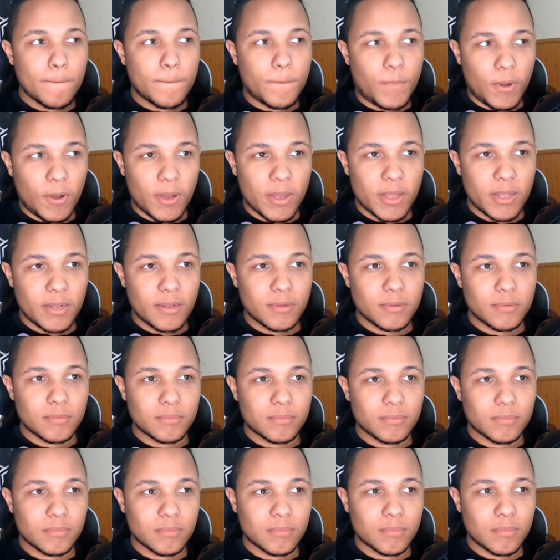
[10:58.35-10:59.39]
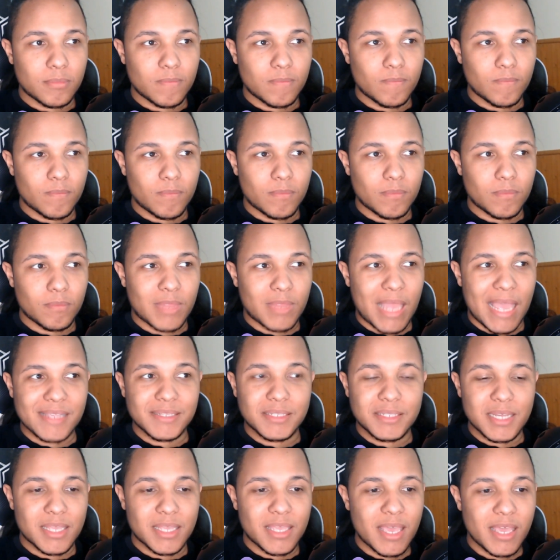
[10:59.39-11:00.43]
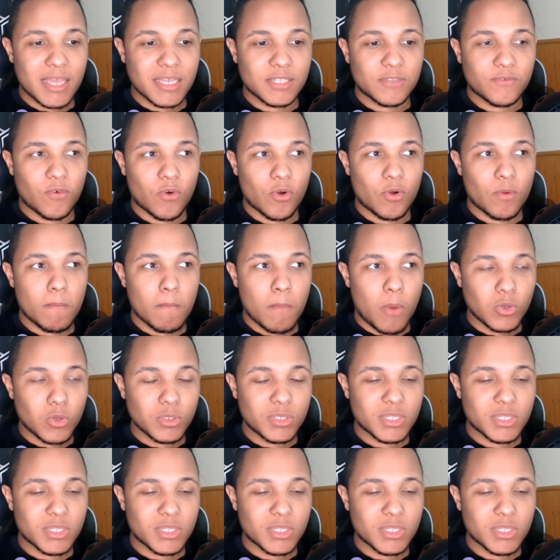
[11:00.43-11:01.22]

but that's the case for most